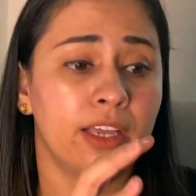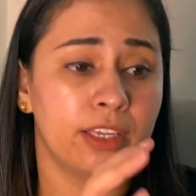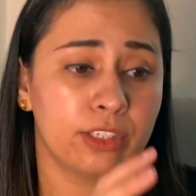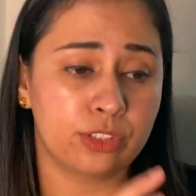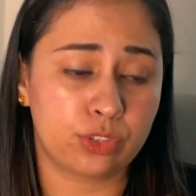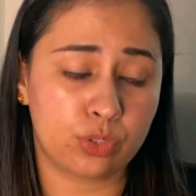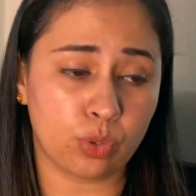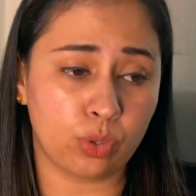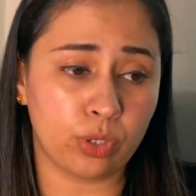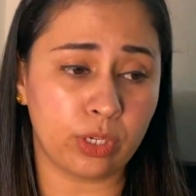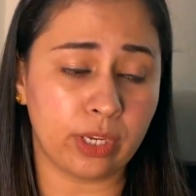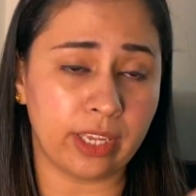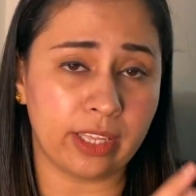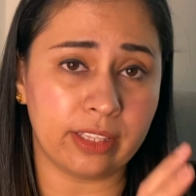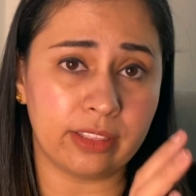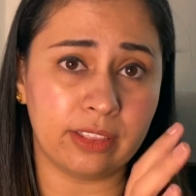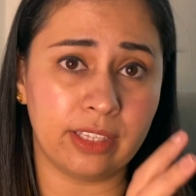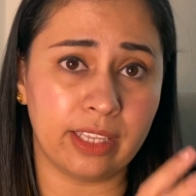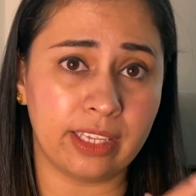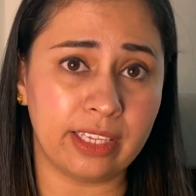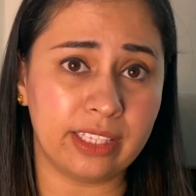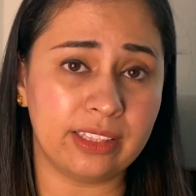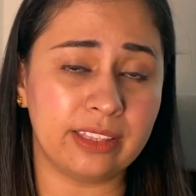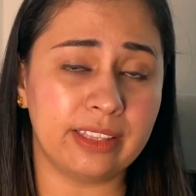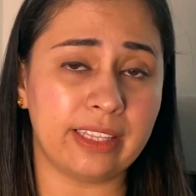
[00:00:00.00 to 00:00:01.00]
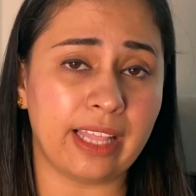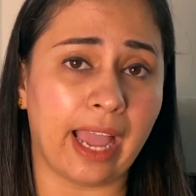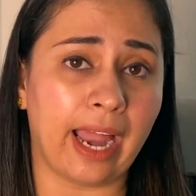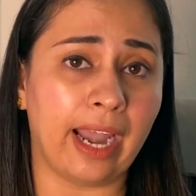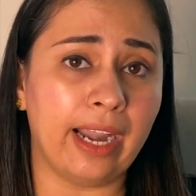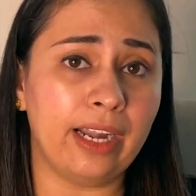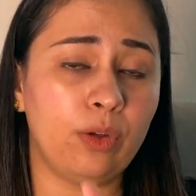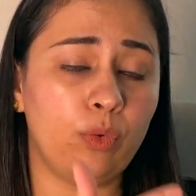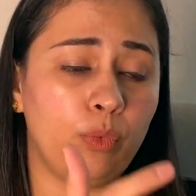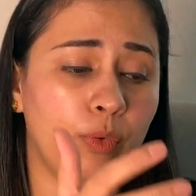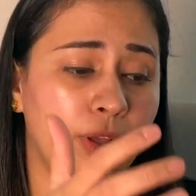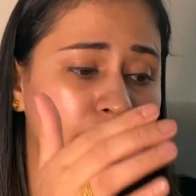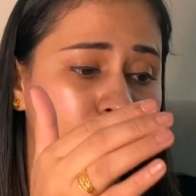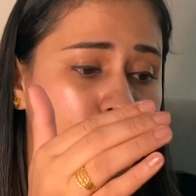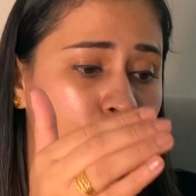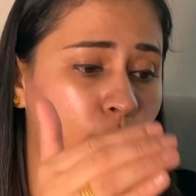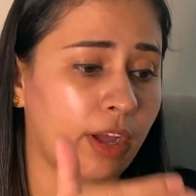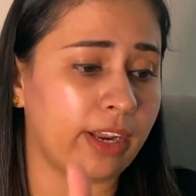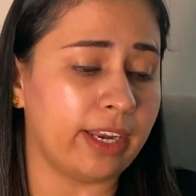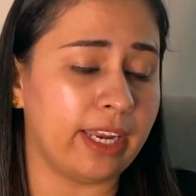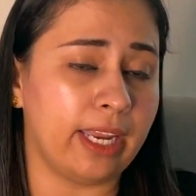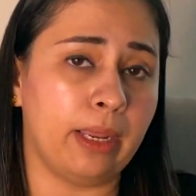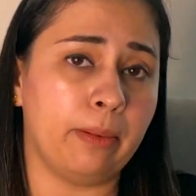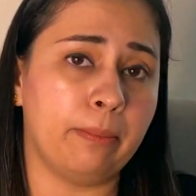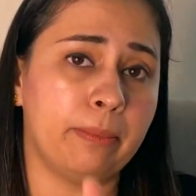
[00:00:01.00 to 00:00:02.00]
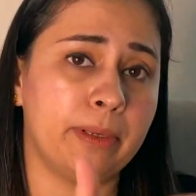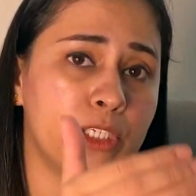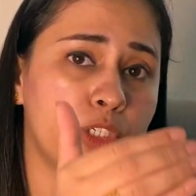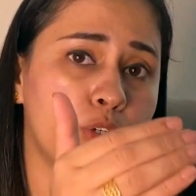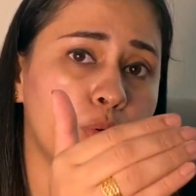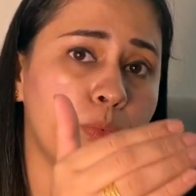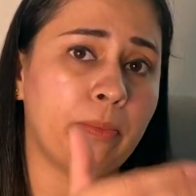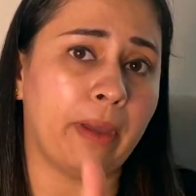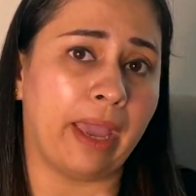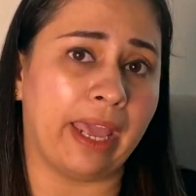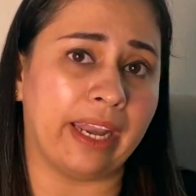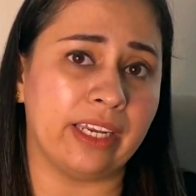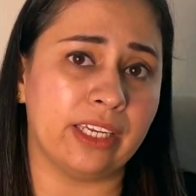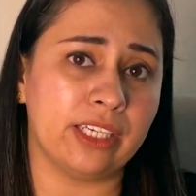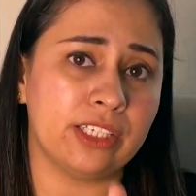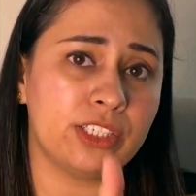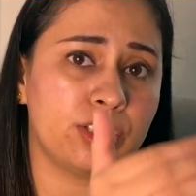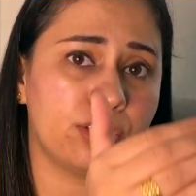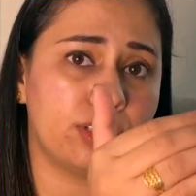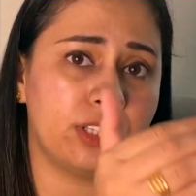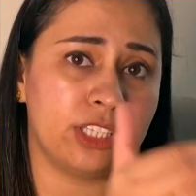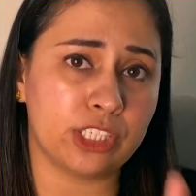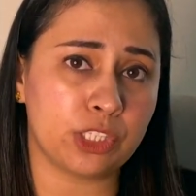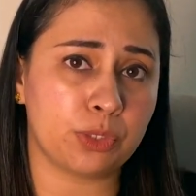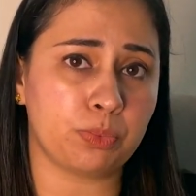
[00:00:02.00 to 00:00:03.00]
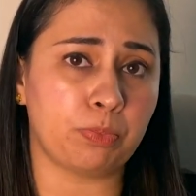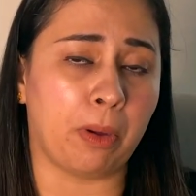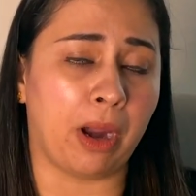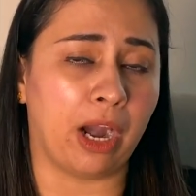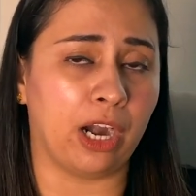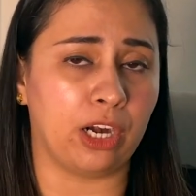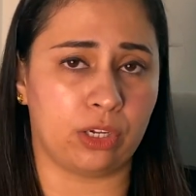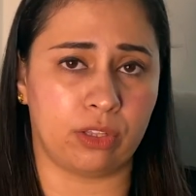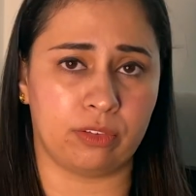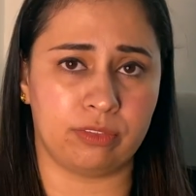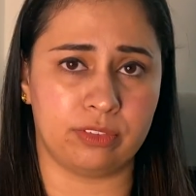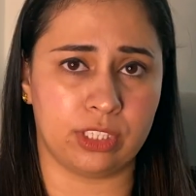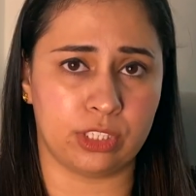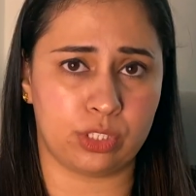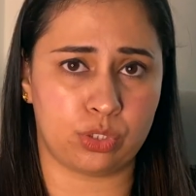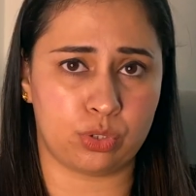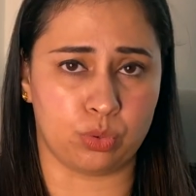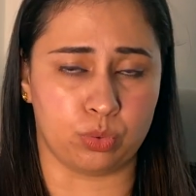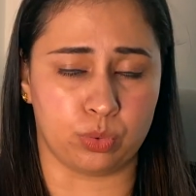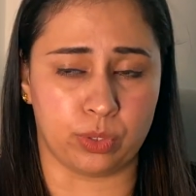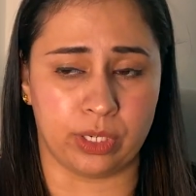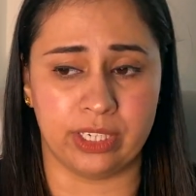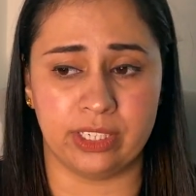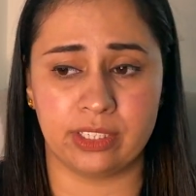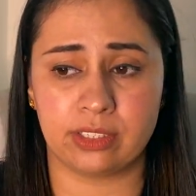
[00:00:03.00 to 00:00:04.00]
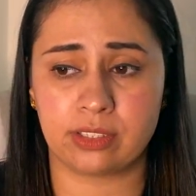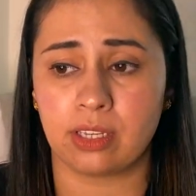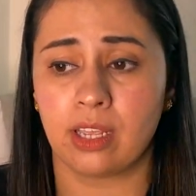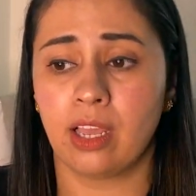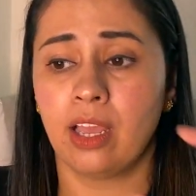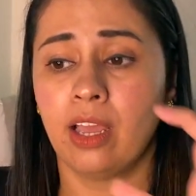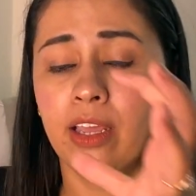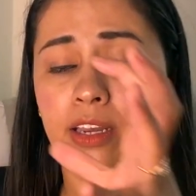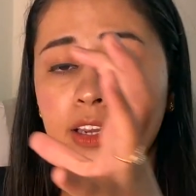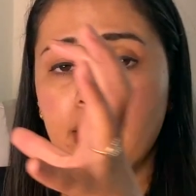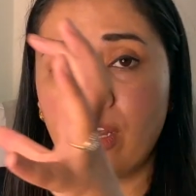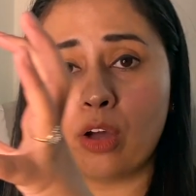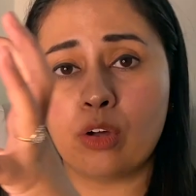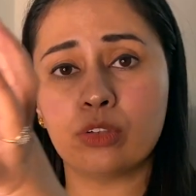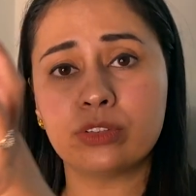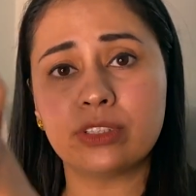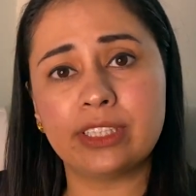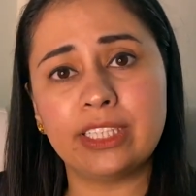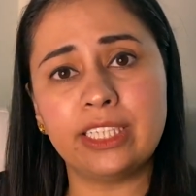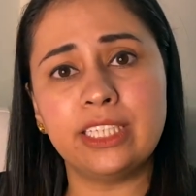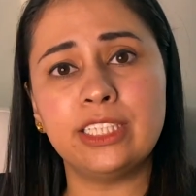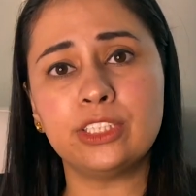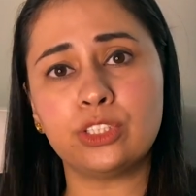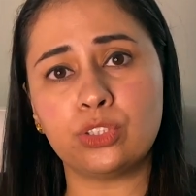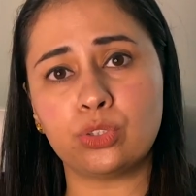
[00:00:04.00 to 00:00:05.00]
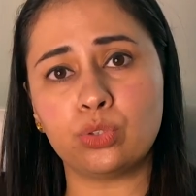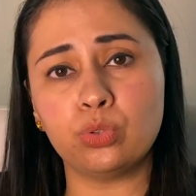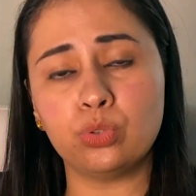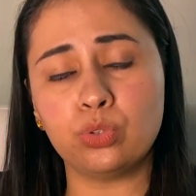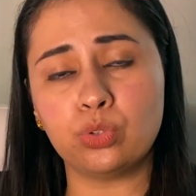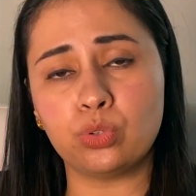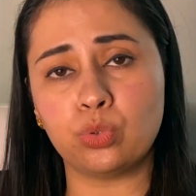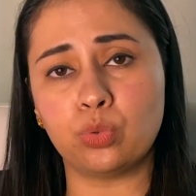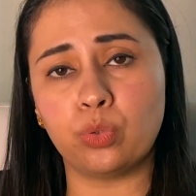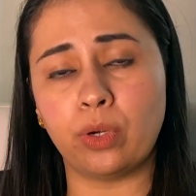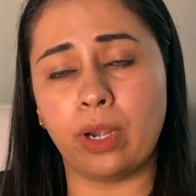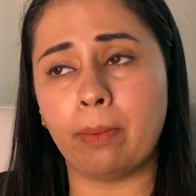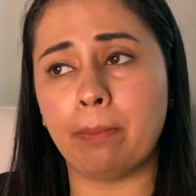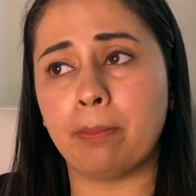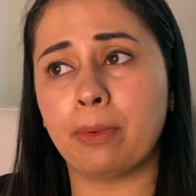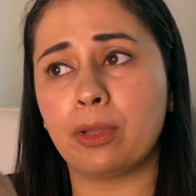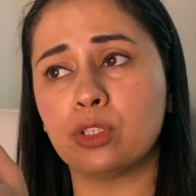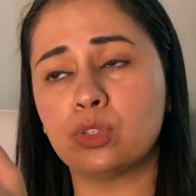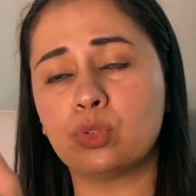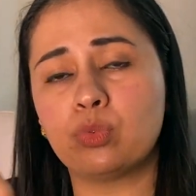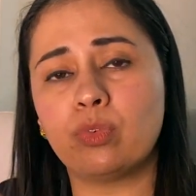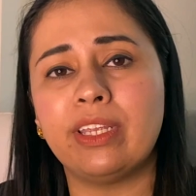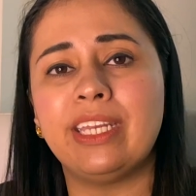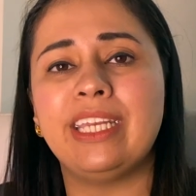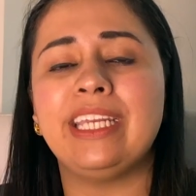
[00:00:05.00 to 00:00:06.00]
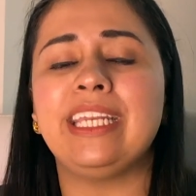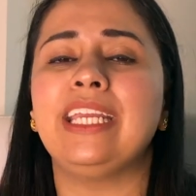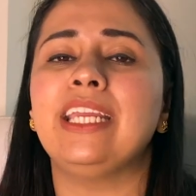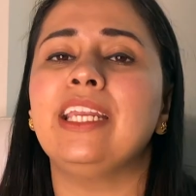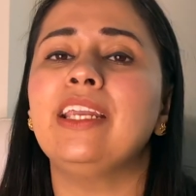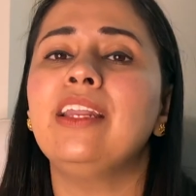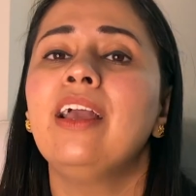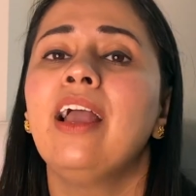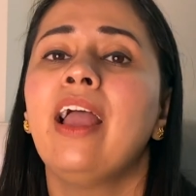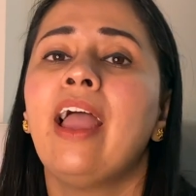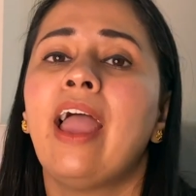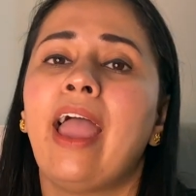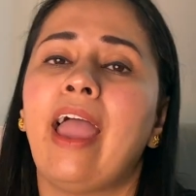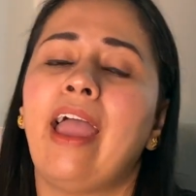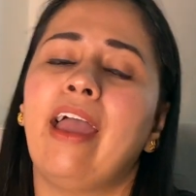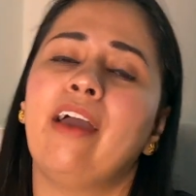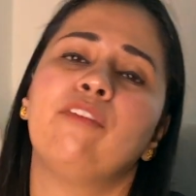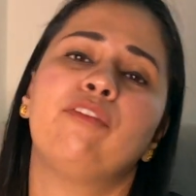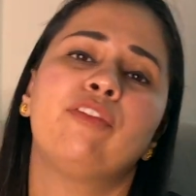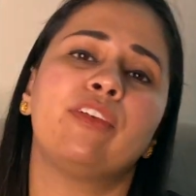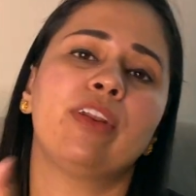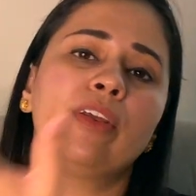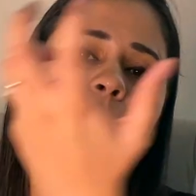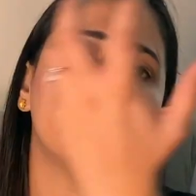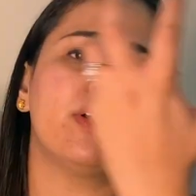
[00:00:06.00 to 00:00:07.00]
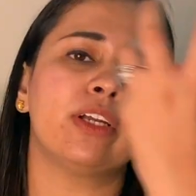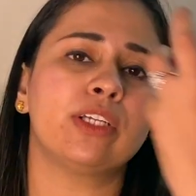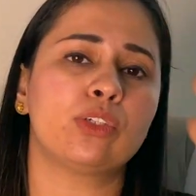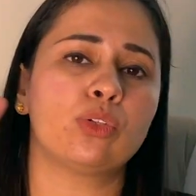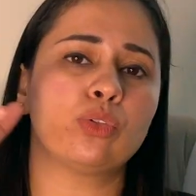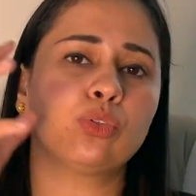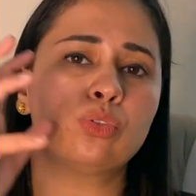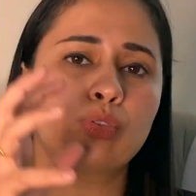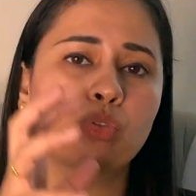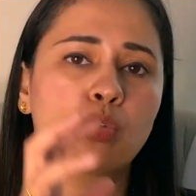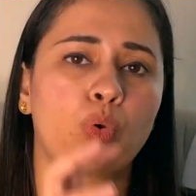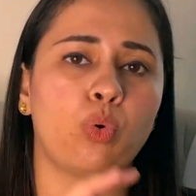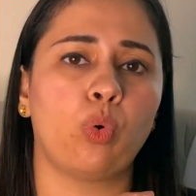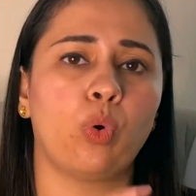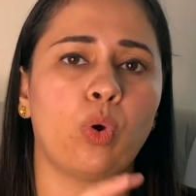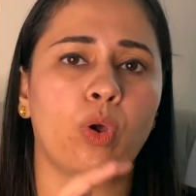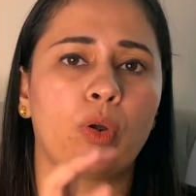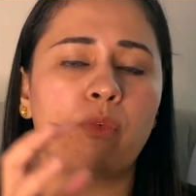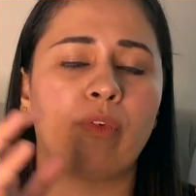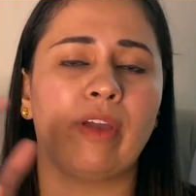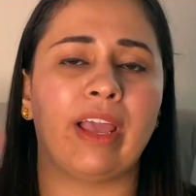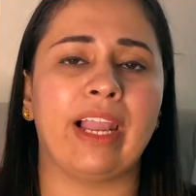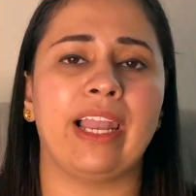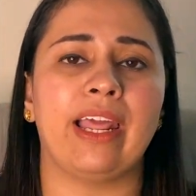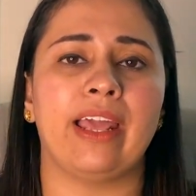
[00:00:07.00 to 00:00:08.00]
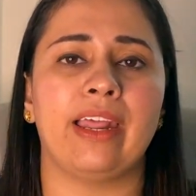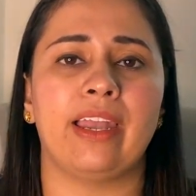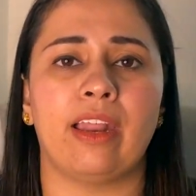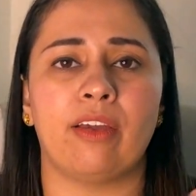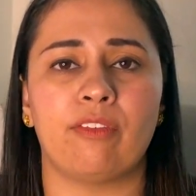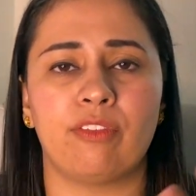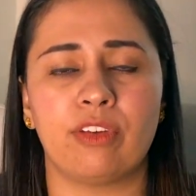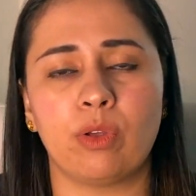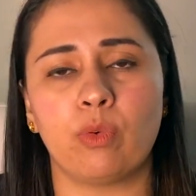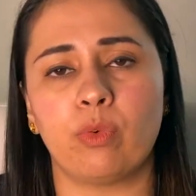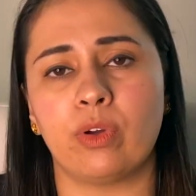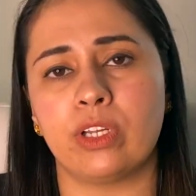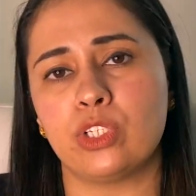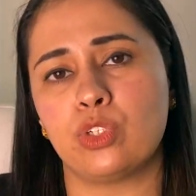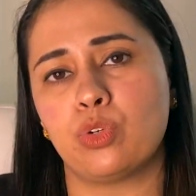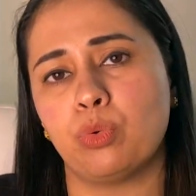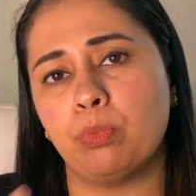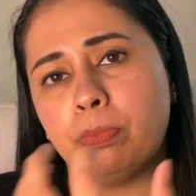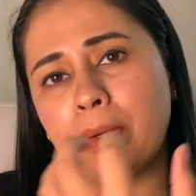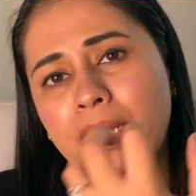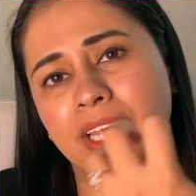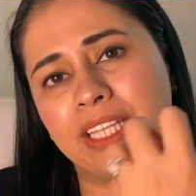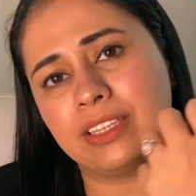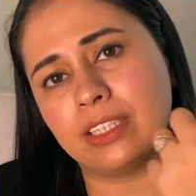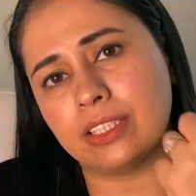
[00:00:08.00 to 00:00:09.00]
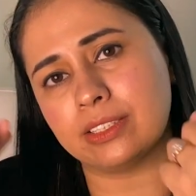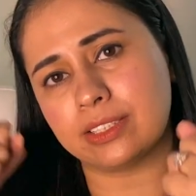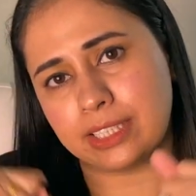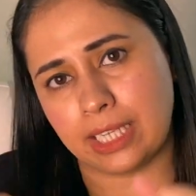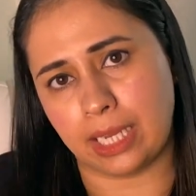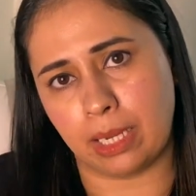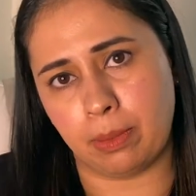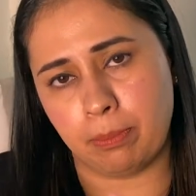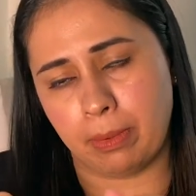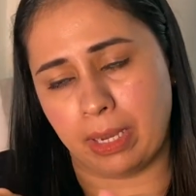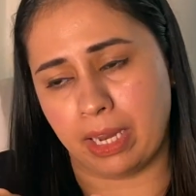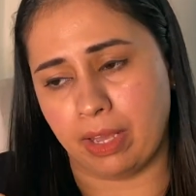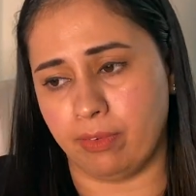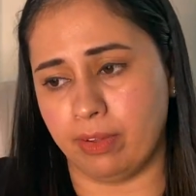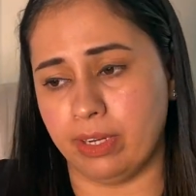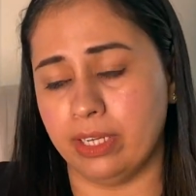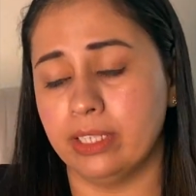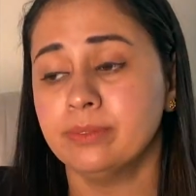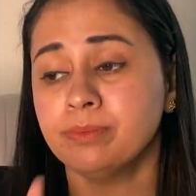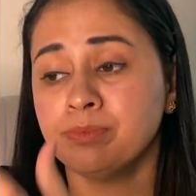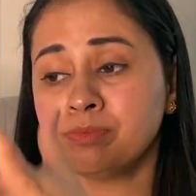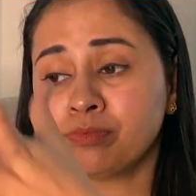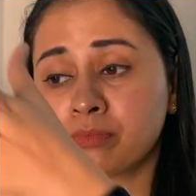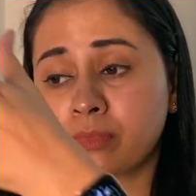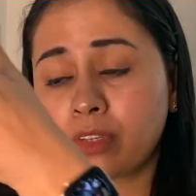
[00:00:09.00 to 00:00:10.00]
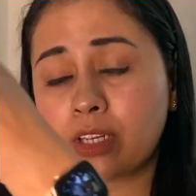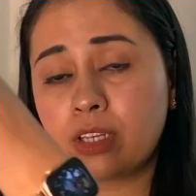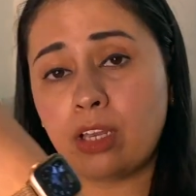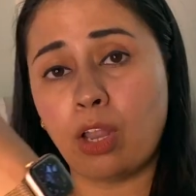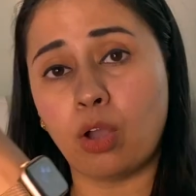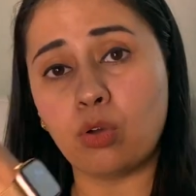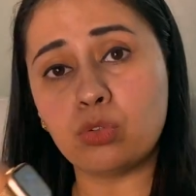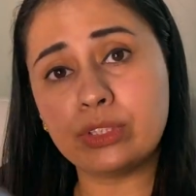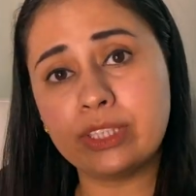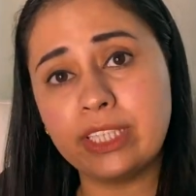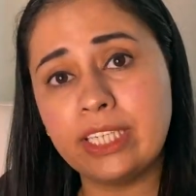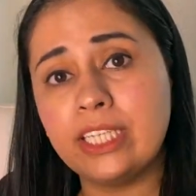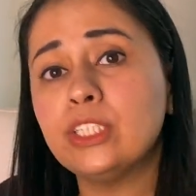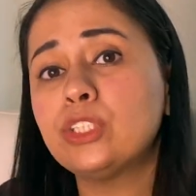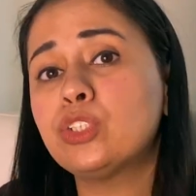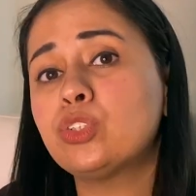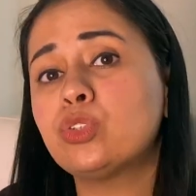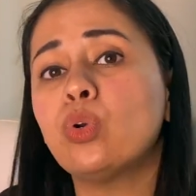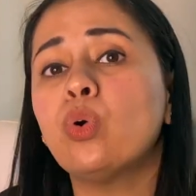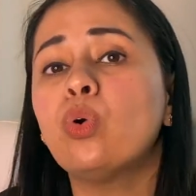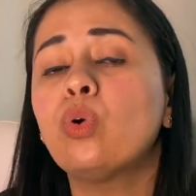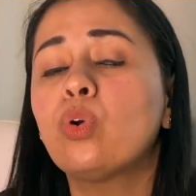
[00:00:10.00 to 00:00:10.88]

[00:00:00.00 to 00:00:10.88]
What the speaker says: So in that way you are able to manage this part of the students. Now these two students, because we need everyone to score well and everyone to bring the same level. Now these two